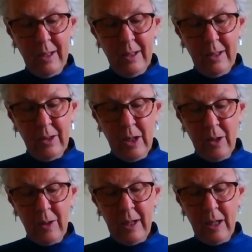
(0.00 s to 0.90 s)
Not
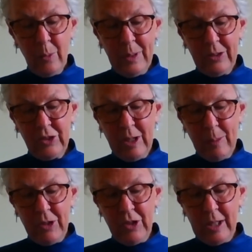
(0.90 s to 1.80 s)
only are we
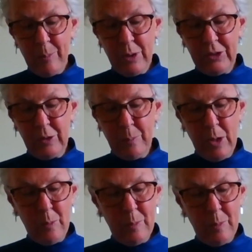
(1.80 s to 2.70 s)
establishing a present
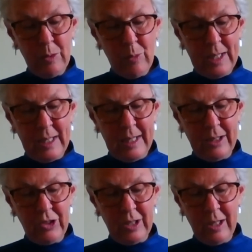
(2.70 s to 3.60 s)
moment
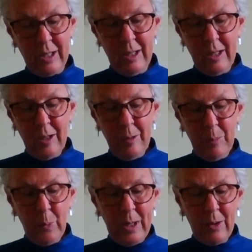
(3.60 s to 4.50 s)
recollection,
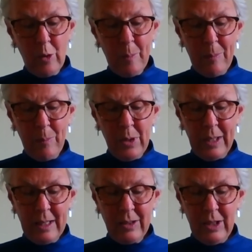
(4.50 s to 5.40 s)
but we are remembering
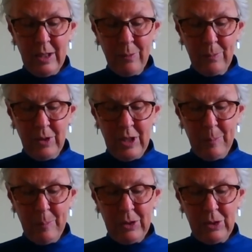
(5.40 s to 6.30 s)
our
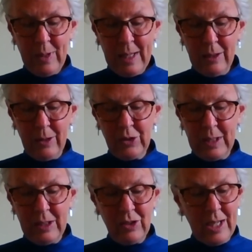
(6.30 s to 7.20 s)
deepest values and
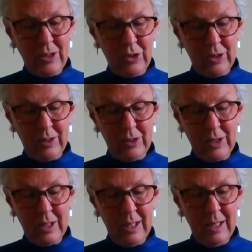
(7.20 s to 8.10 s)
intentions
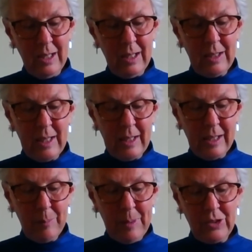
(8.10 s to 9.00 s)
and our
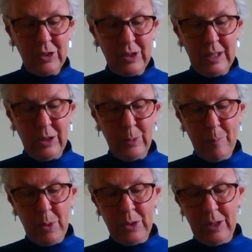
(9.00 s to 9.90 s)
capacity to
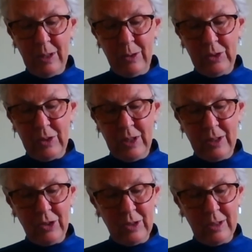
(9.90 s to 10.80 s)
embody those
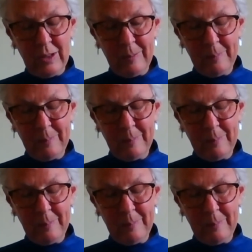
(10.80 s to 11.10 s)
intentions.